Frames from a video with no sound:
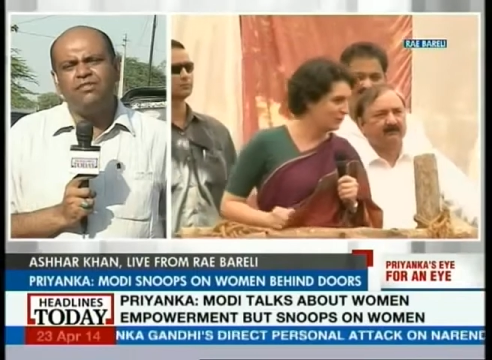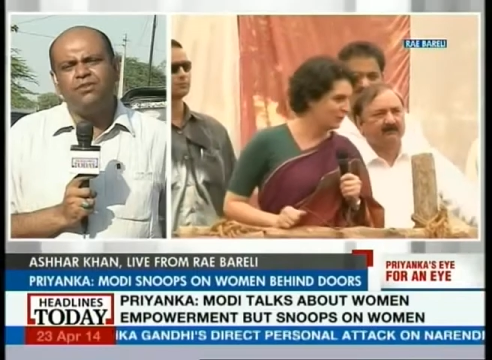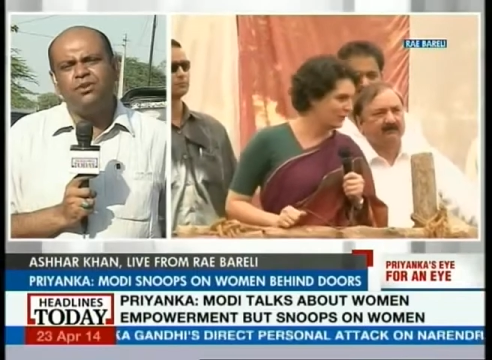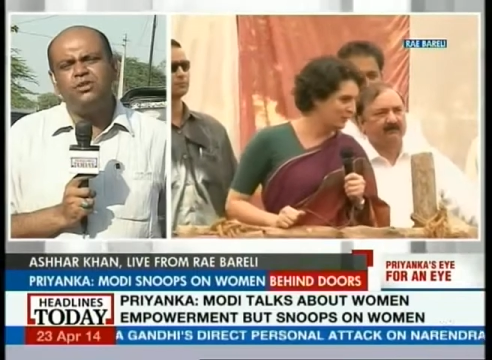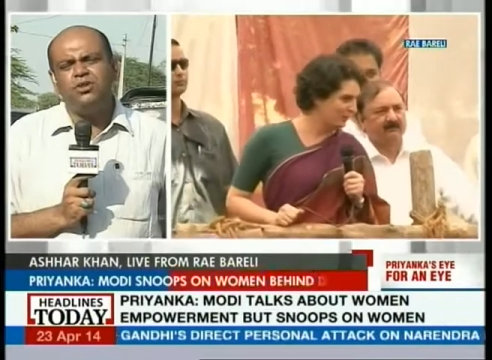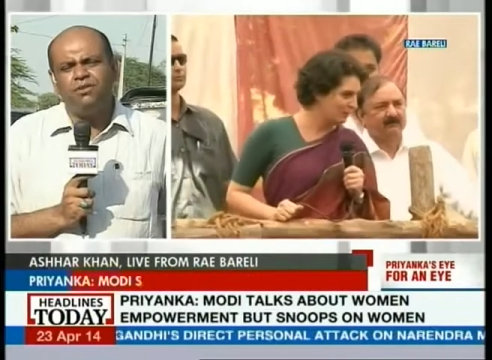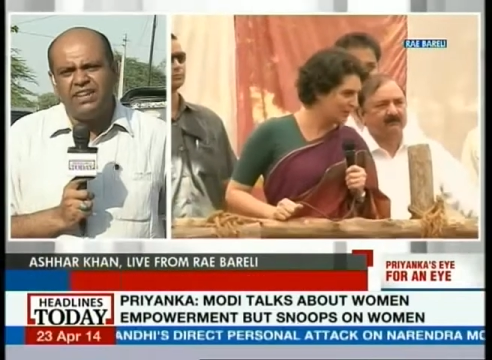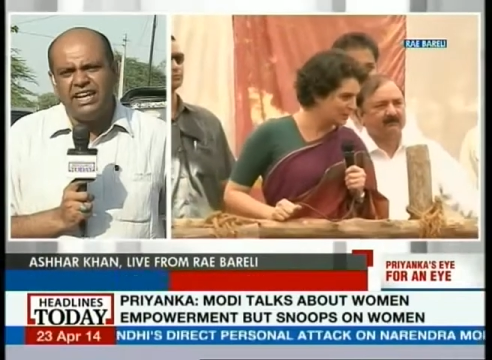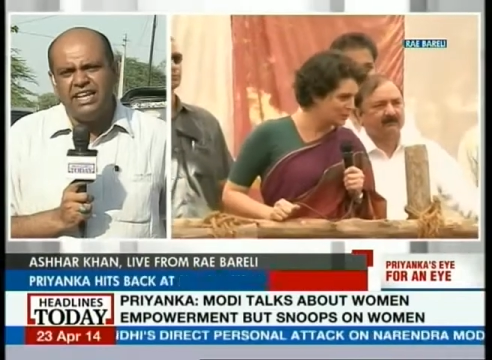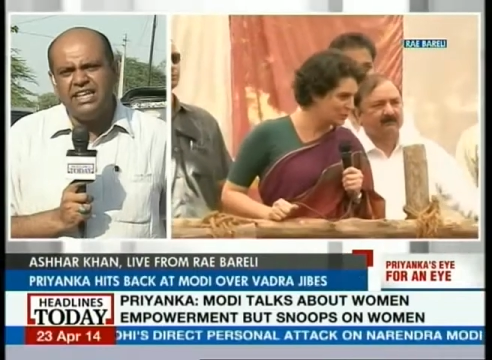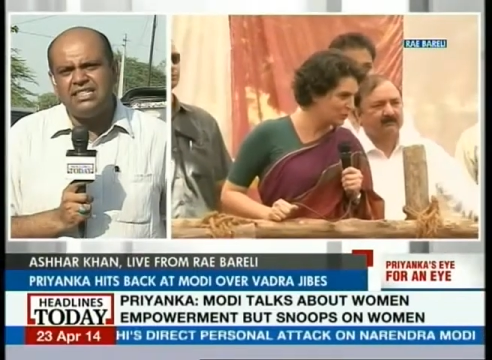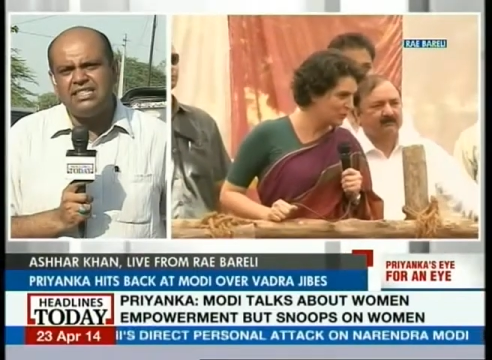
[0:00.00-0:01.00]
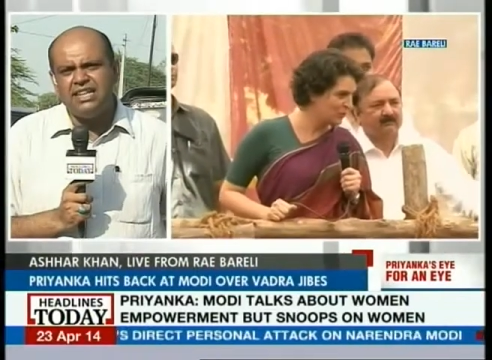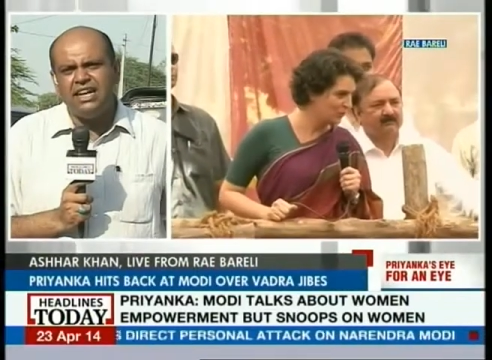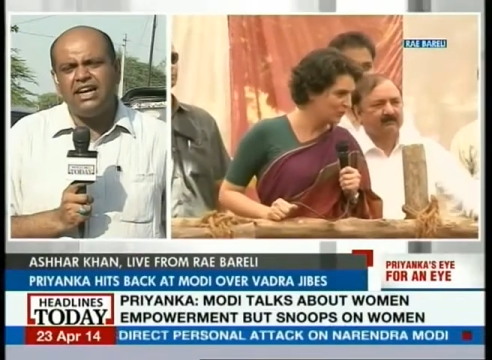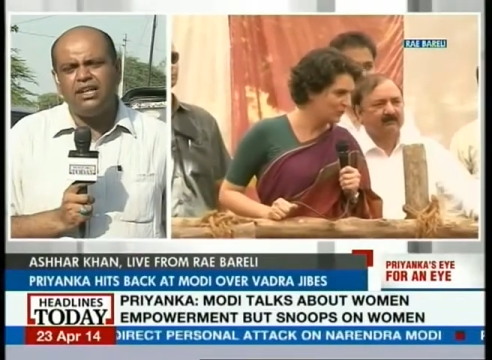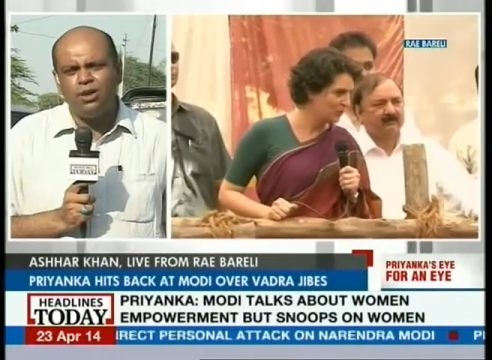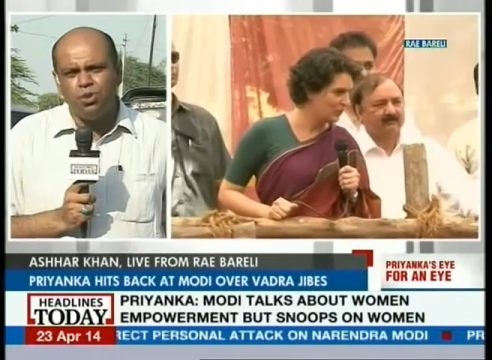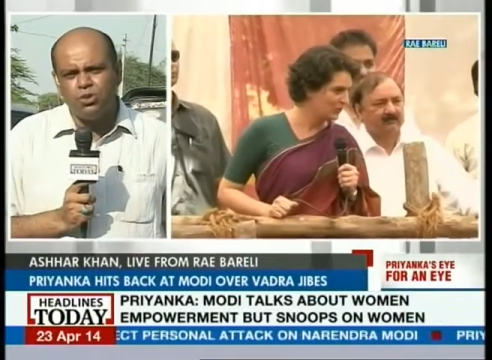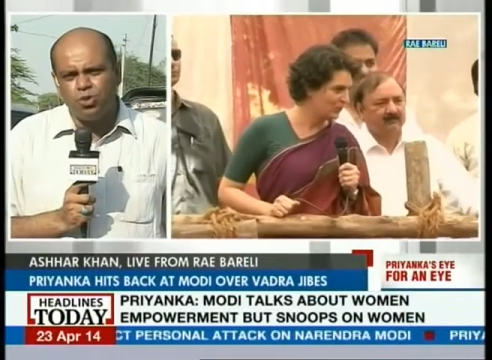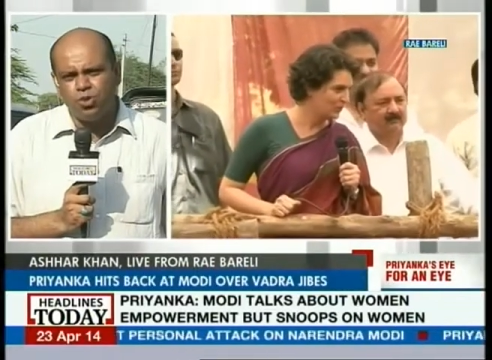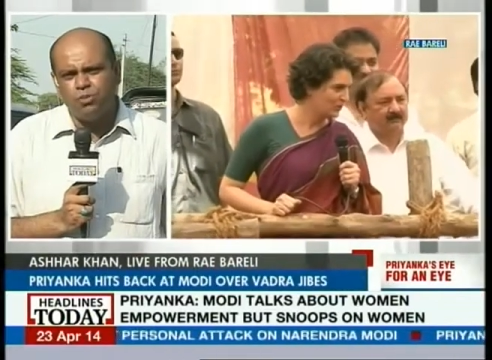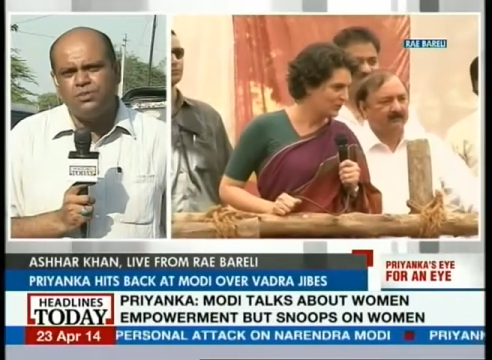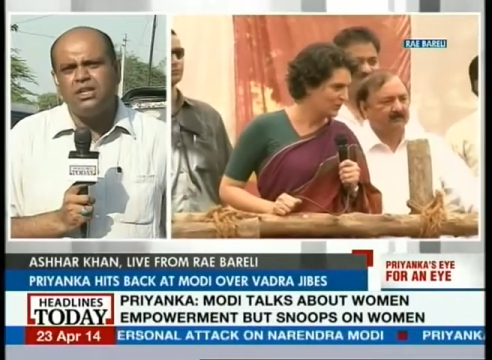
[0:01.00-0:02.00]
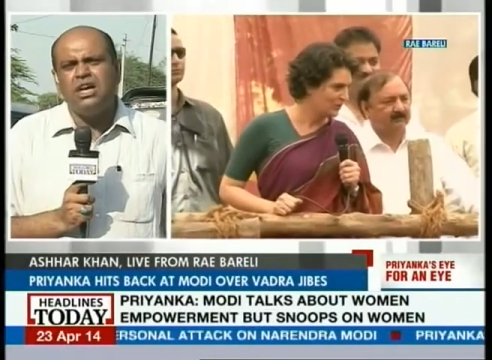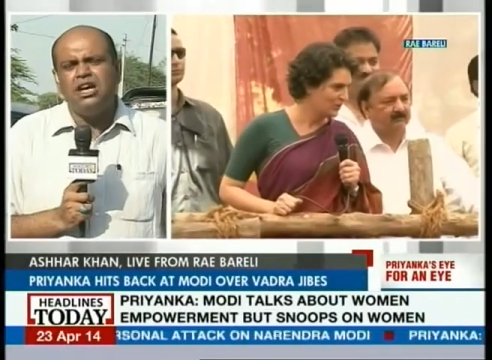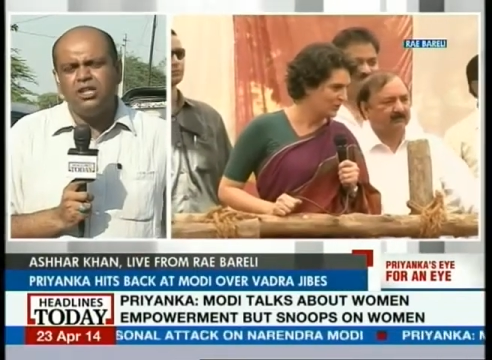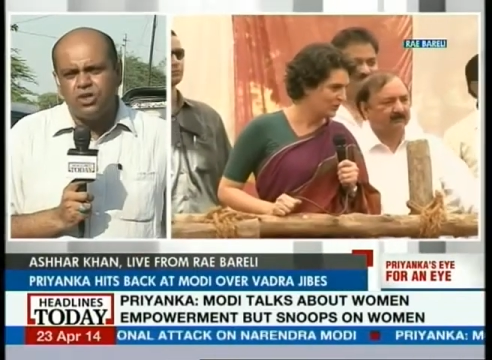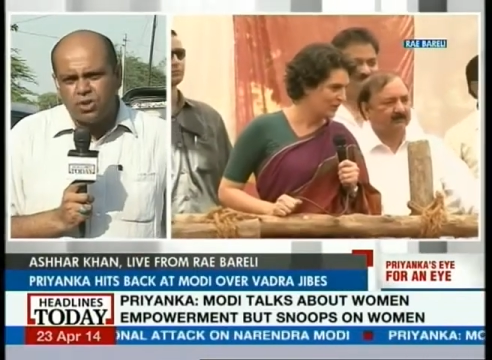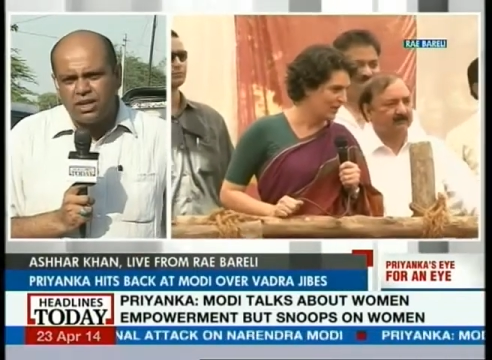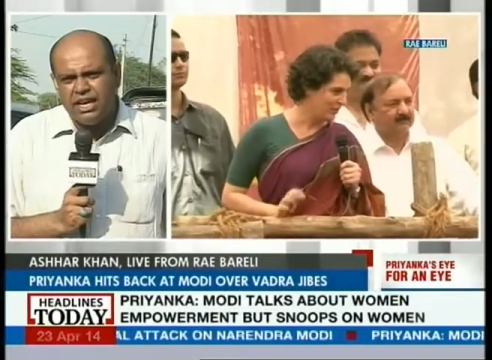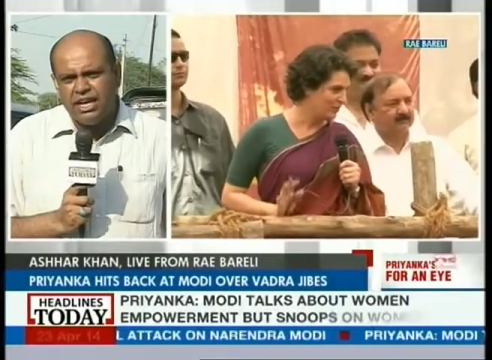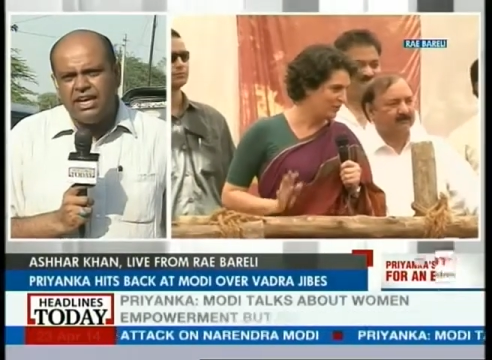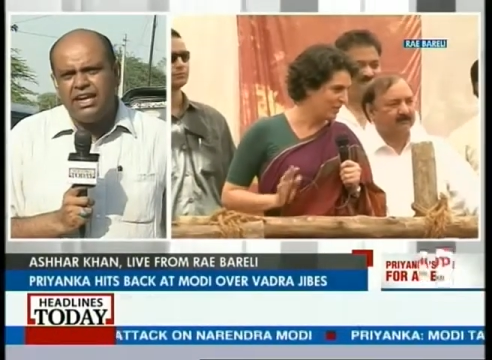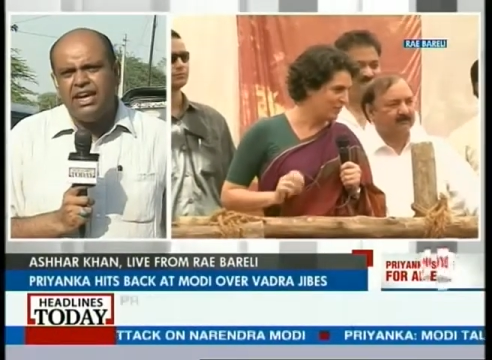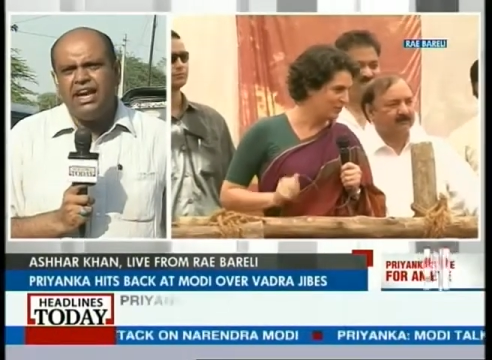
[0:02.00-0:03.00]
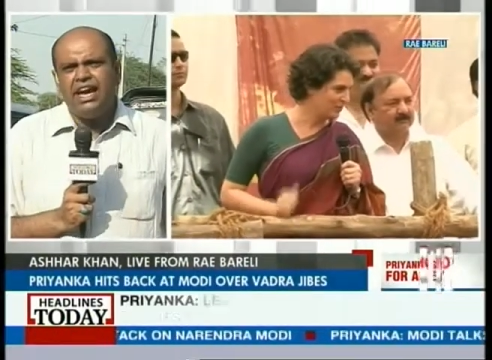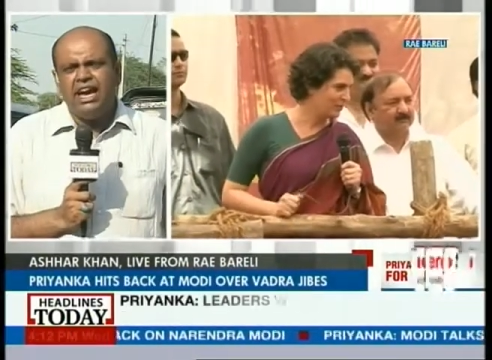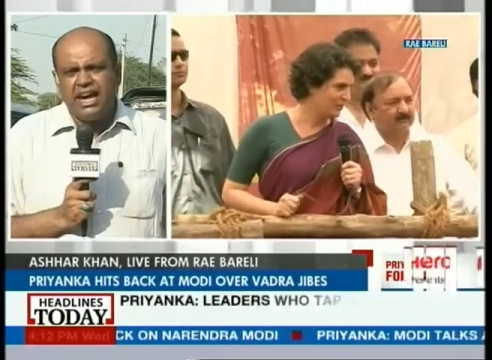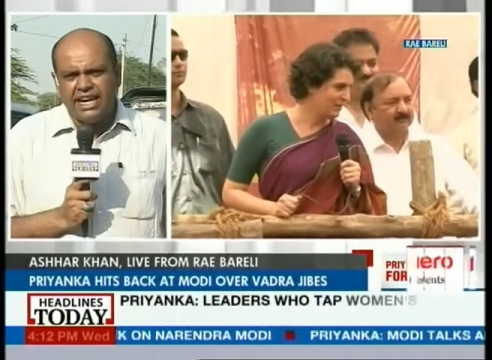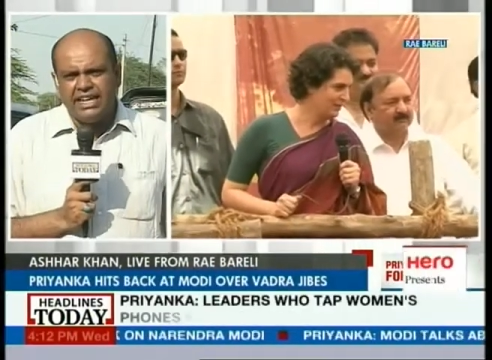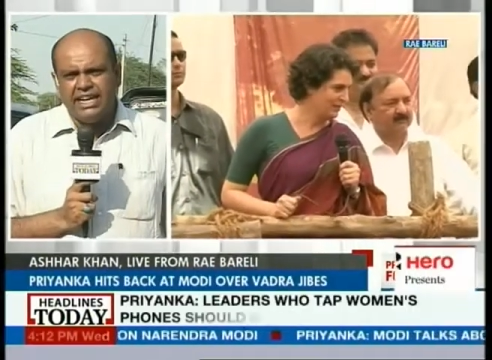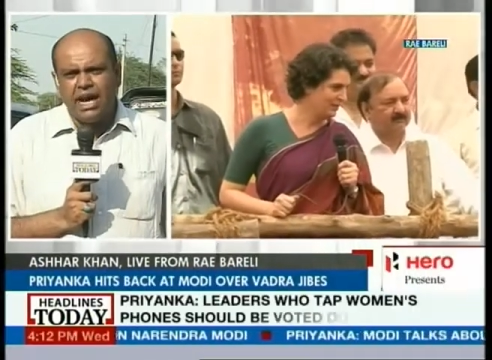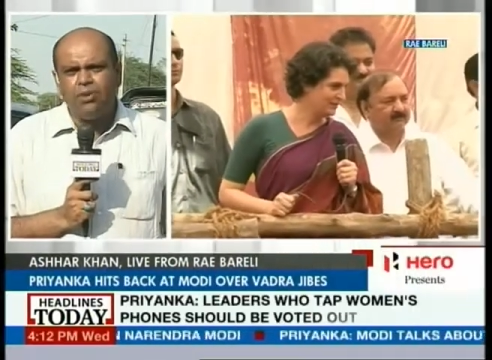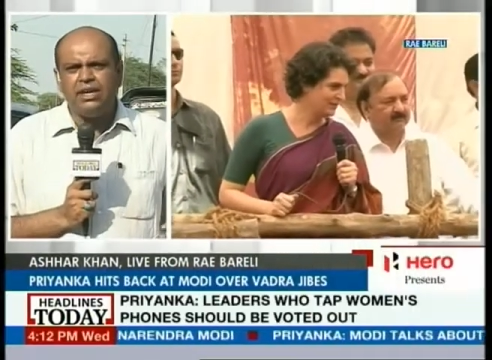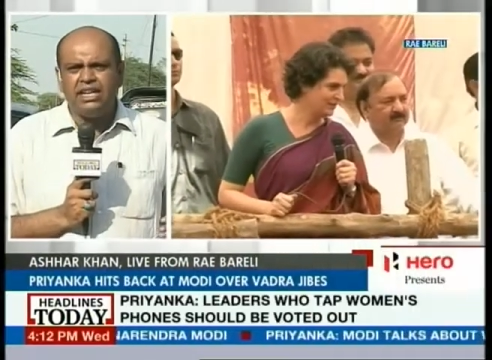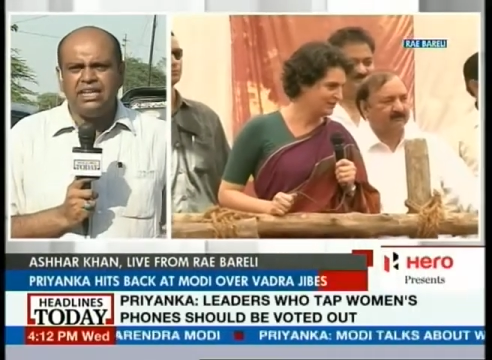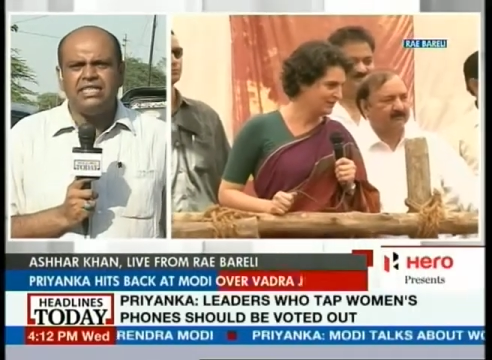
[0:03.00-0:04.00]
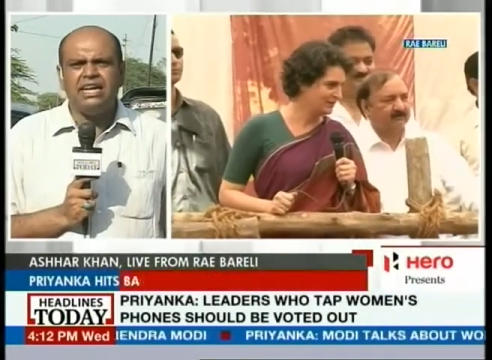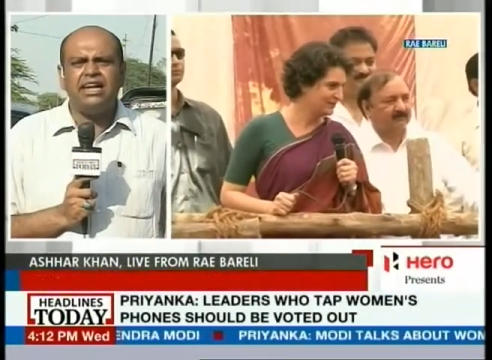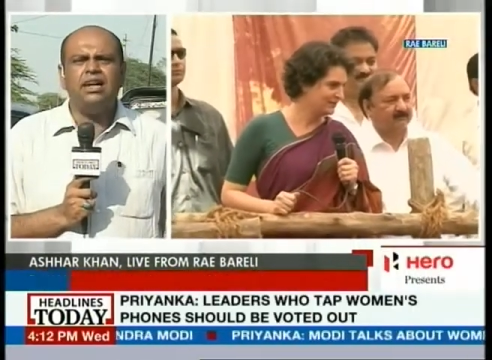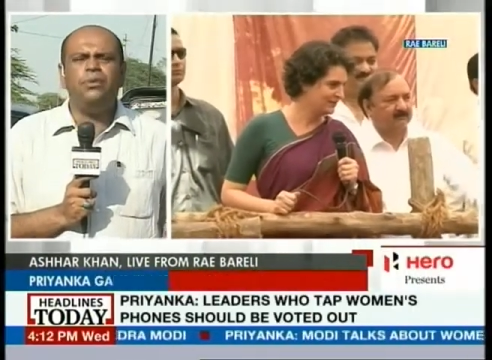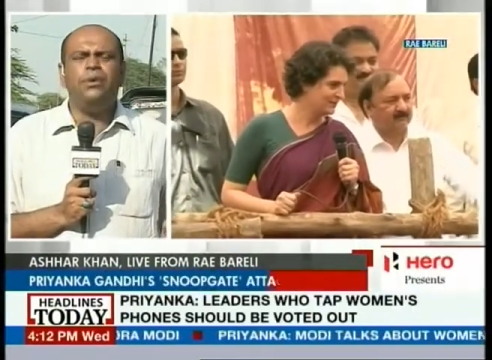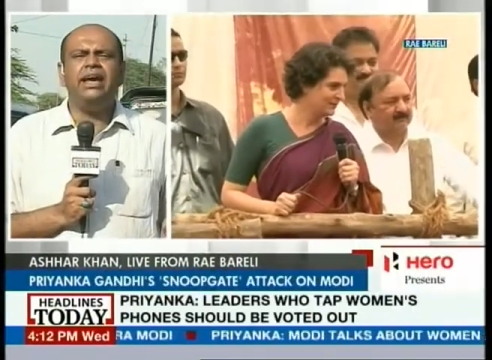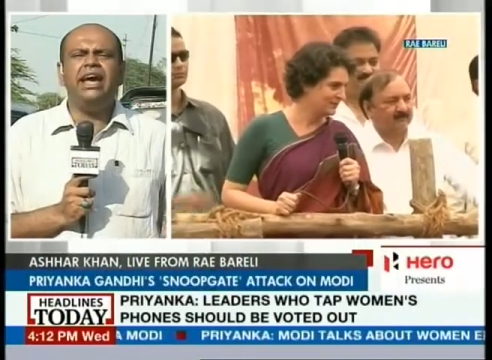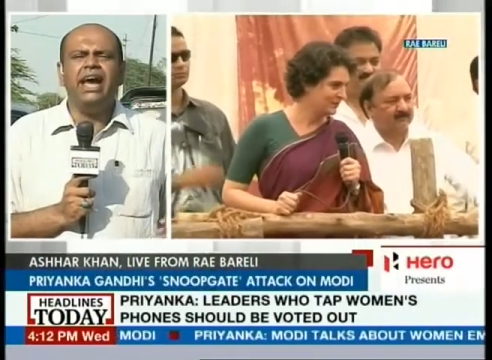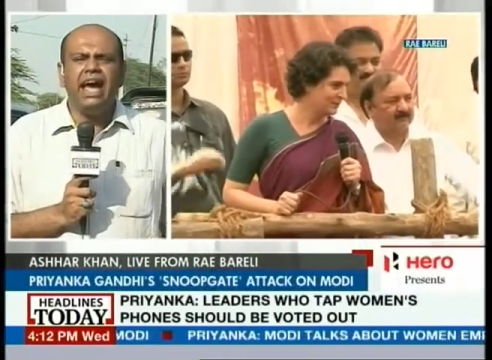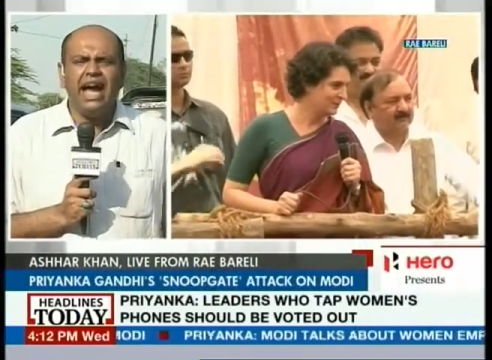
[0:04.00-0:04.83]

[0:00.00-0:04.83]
Speaker 1: telephones of ladies in closed rooms? So clearly hitting out in a subtle way